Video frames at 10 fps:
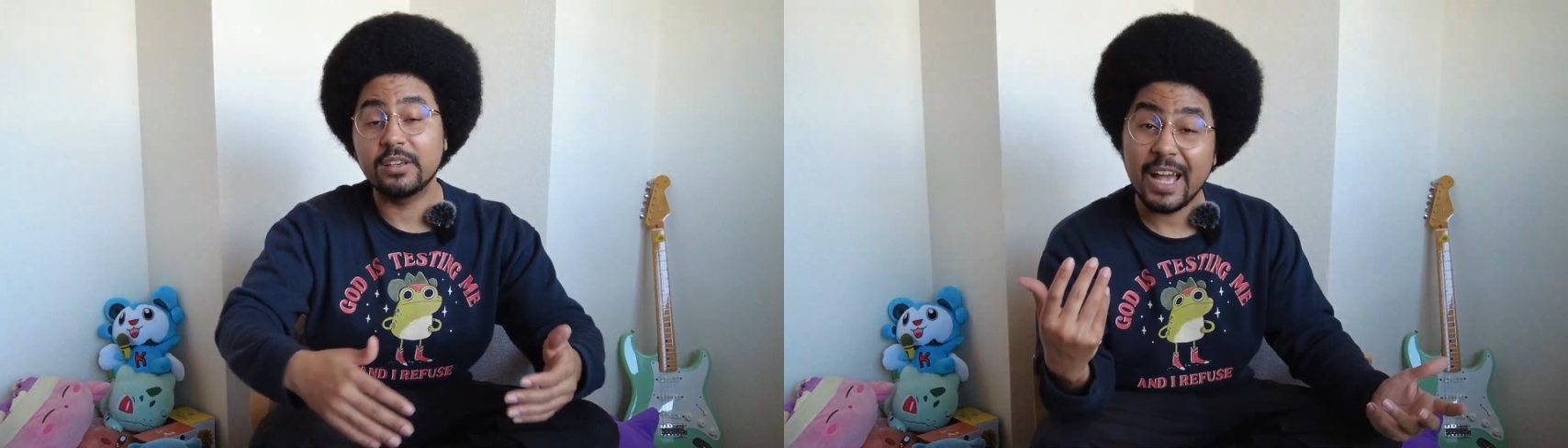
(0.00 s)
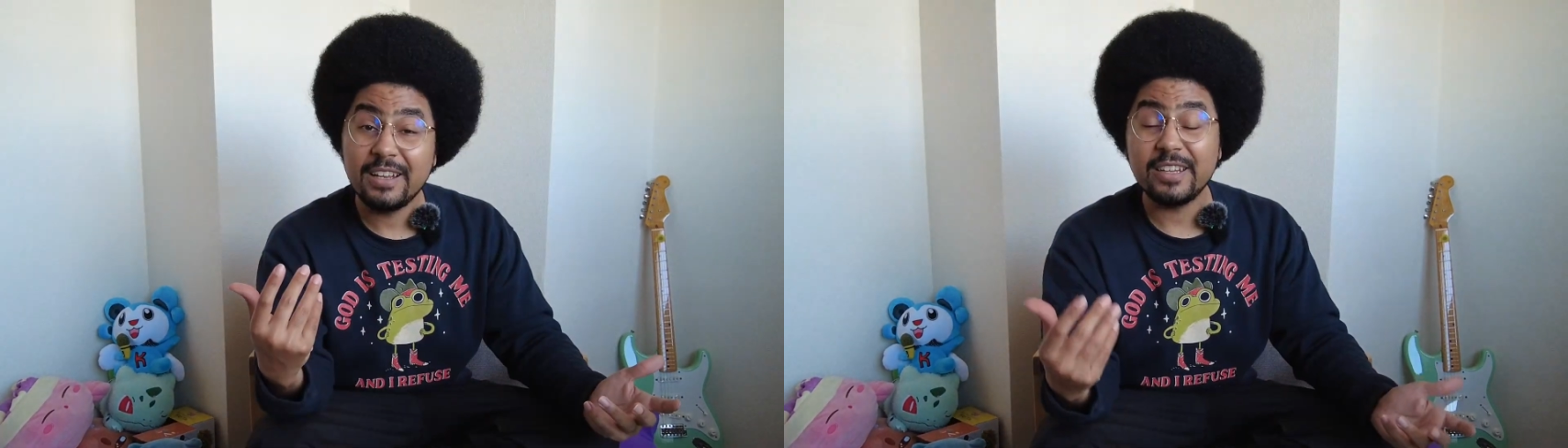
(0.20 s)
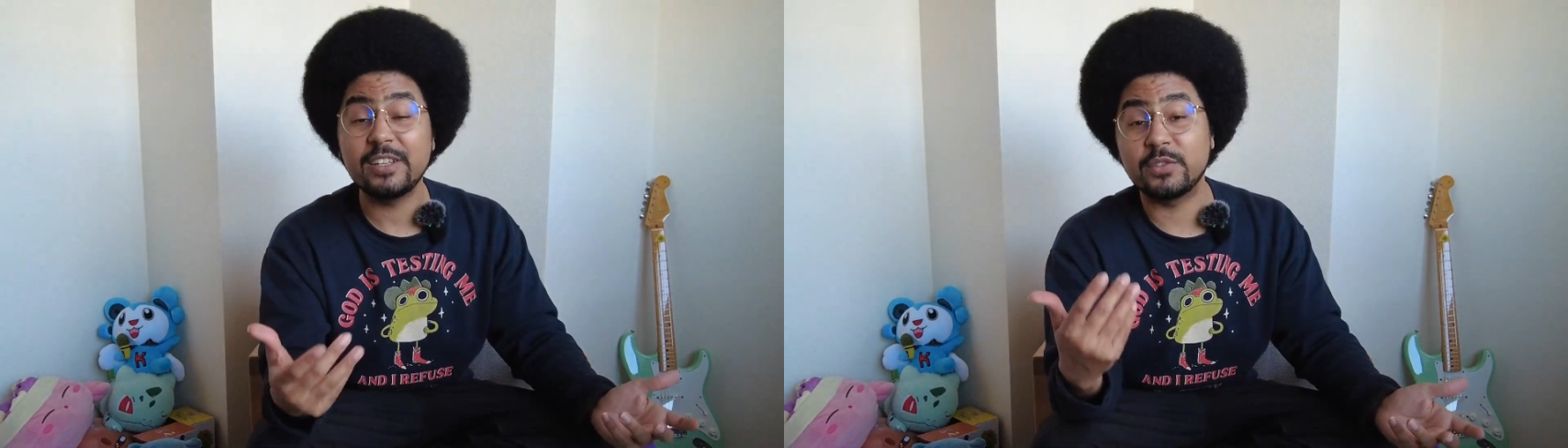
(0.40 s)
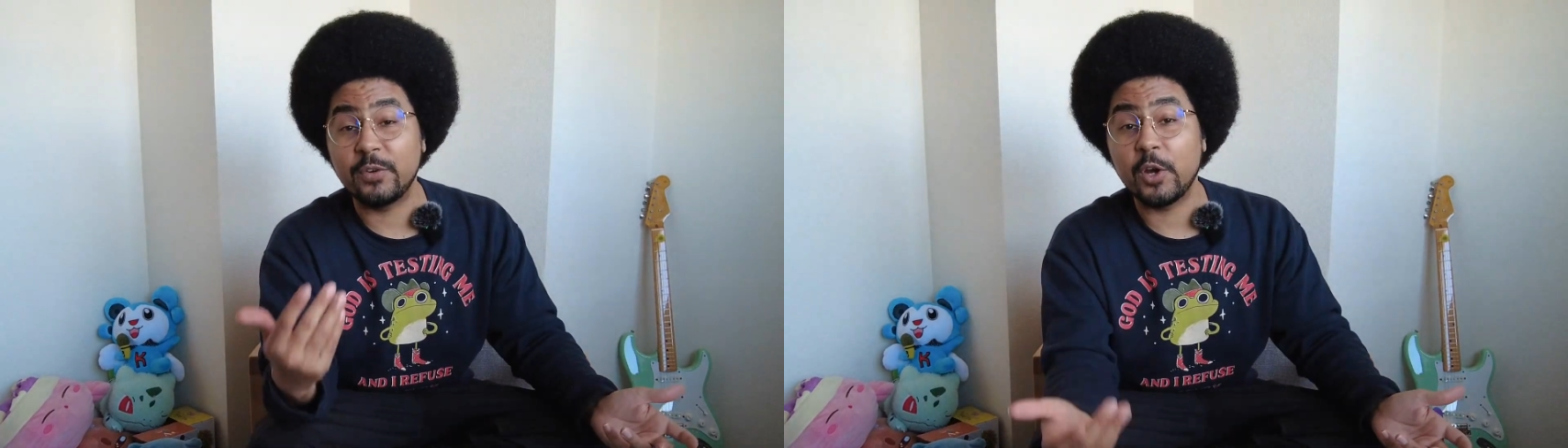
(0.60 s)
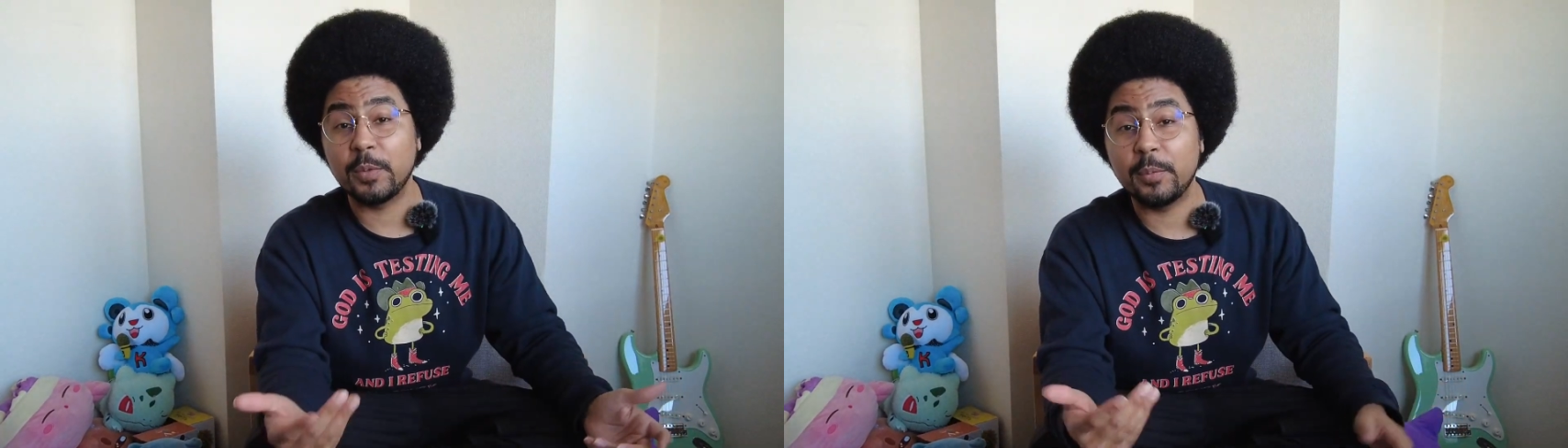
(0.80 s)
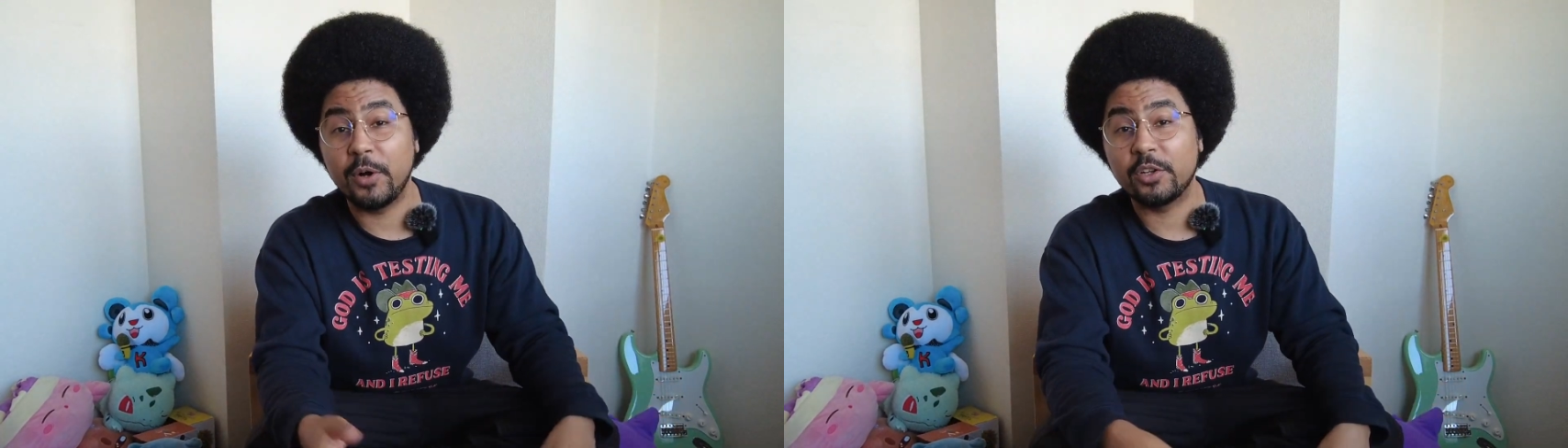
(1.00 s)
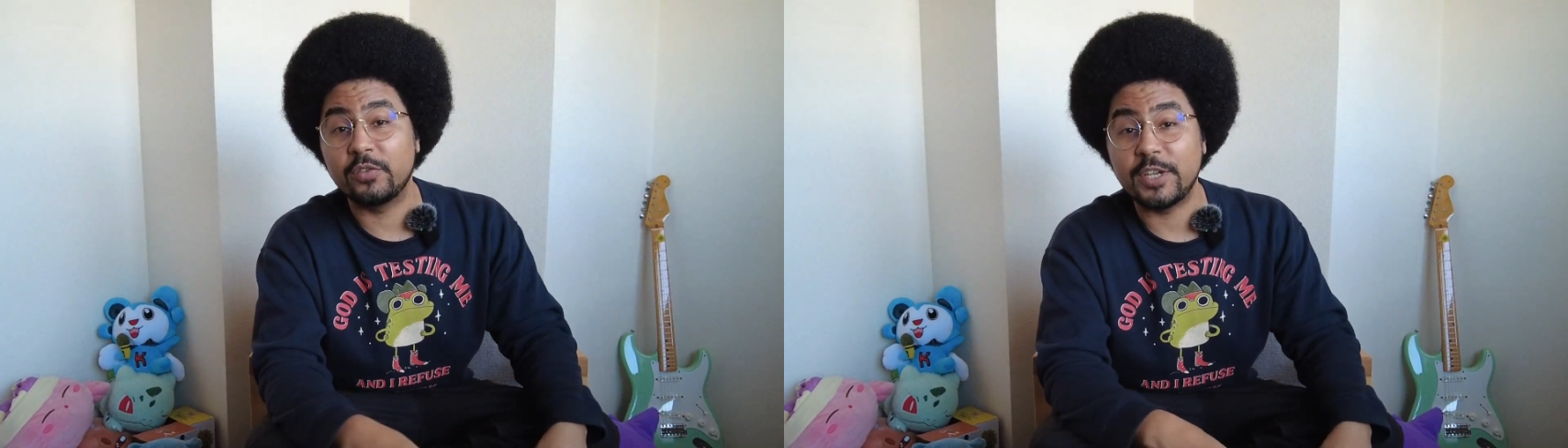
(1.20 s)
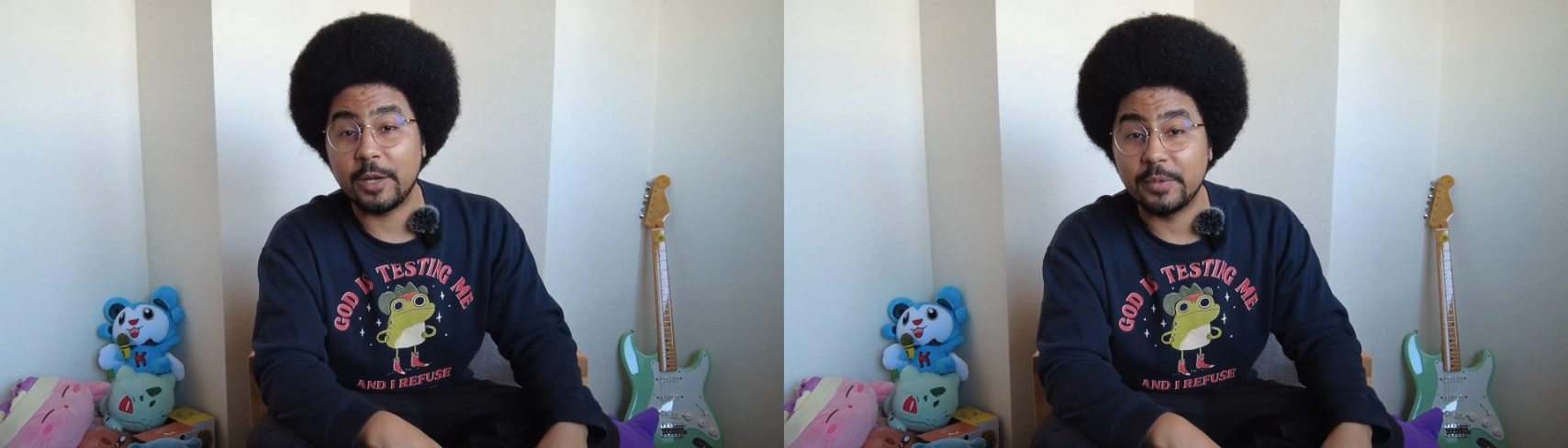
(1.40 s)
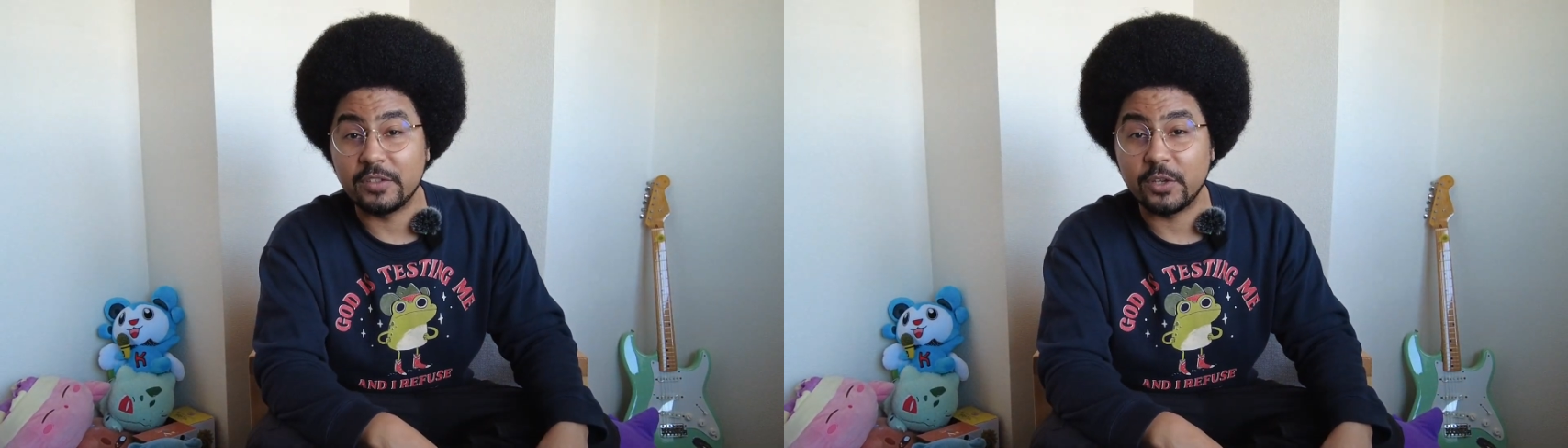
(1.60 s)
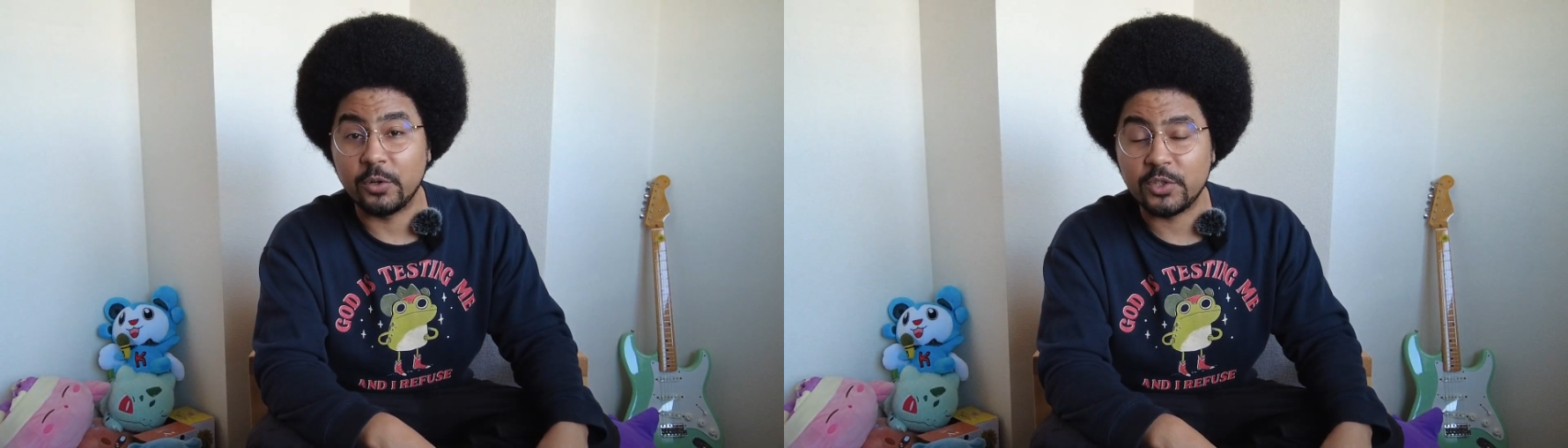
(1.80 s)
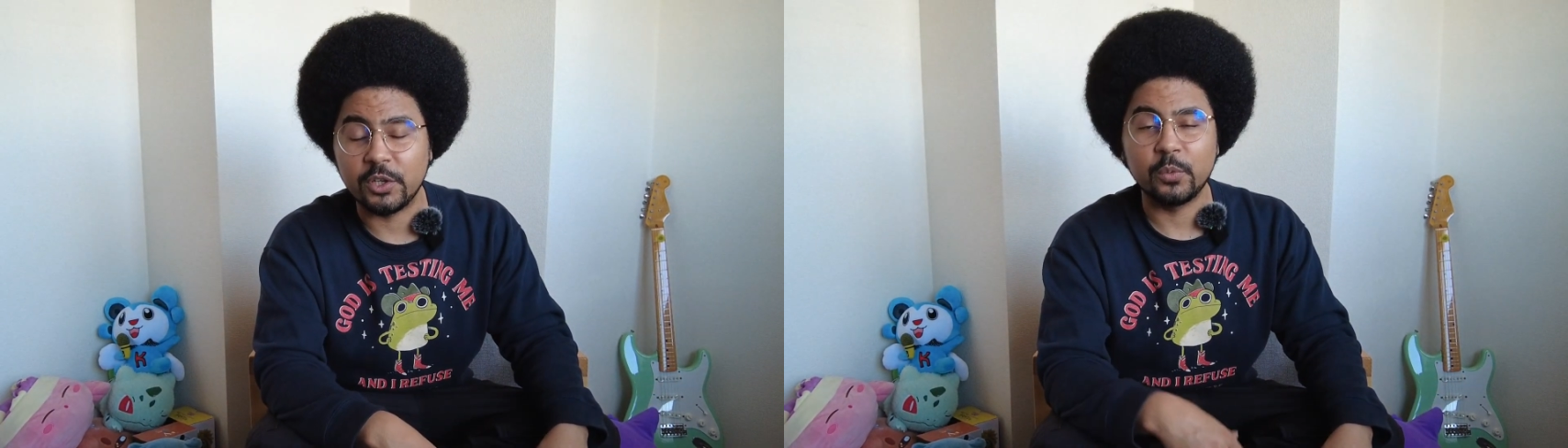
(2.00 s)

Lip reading: And it's a very big part of Japanese culture,